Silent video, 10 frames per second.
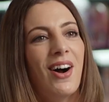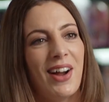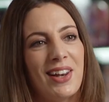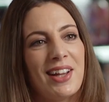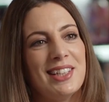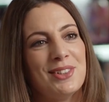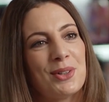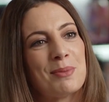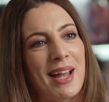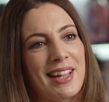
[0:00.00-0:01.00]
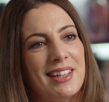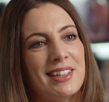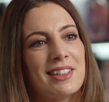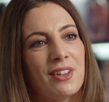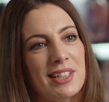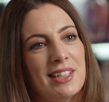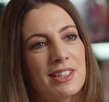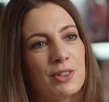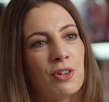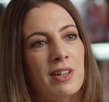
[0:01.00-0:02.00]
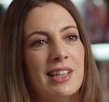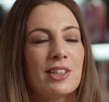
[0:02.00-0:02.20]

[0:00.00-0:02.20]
Highlighting Dr. Maggie's exciting story is